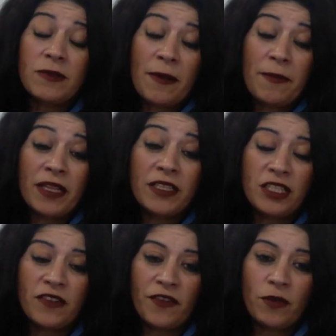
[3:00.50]
ability
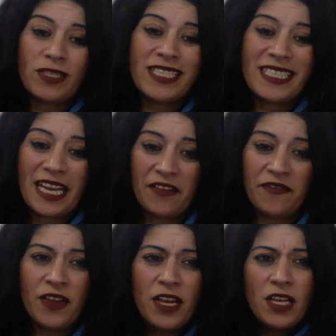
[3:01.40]
to feel safe.
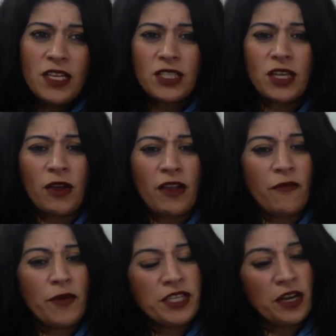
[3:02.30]
So if
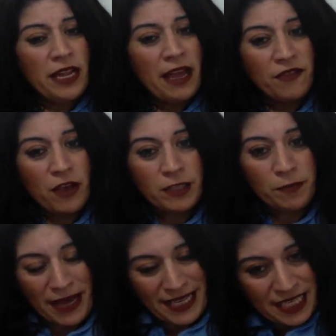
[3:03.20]
we don't have those
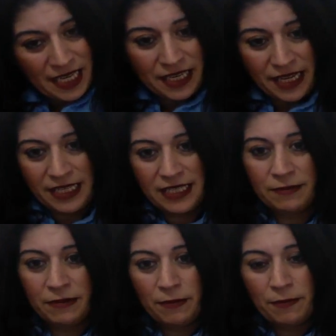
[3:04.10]
basic needs
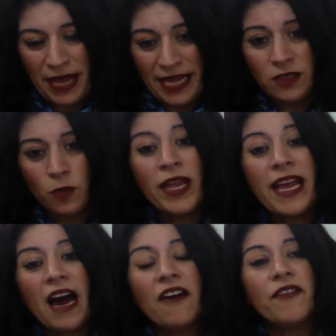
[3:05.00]
met, we
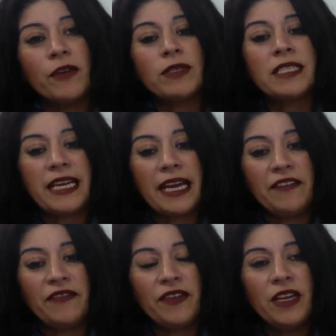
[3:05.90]
can't feel
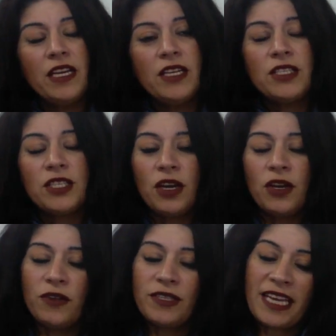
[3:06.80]
safe.
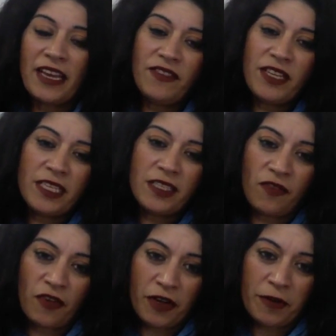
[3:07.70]
So safety is
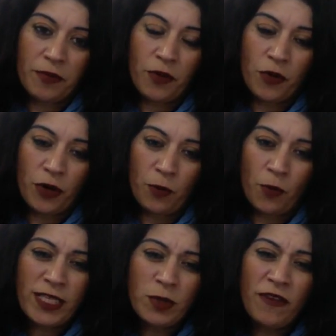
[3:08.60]
very important.
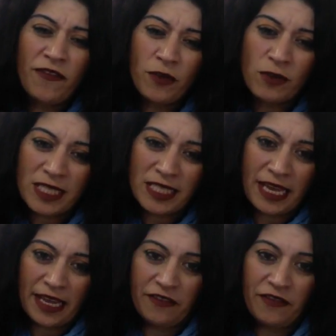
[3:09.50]
Once we feel
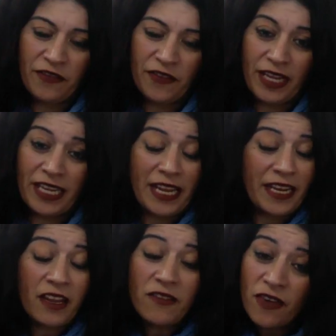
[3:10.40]
safe in
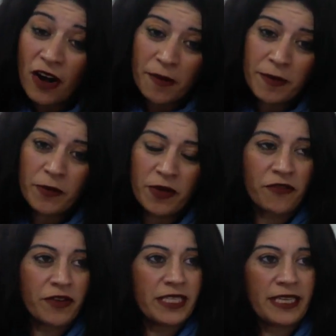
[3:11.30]
any environment, whether
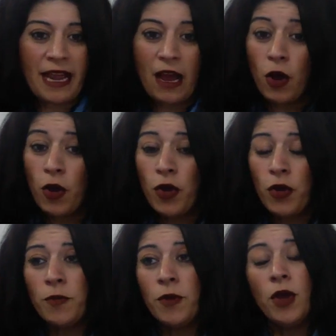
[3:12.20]
it's in our
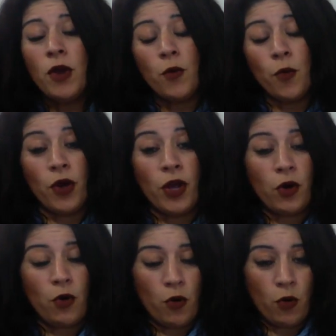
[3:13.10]
home, work,
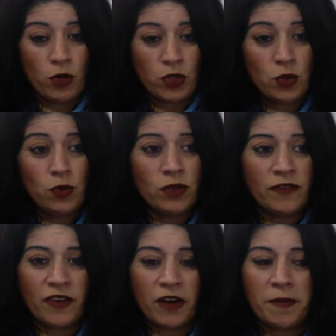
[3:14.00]
or school
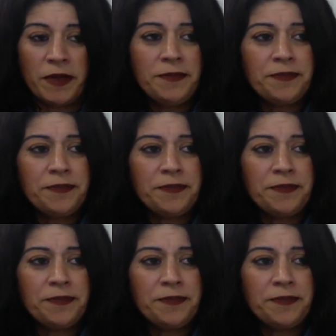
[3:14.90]
environment,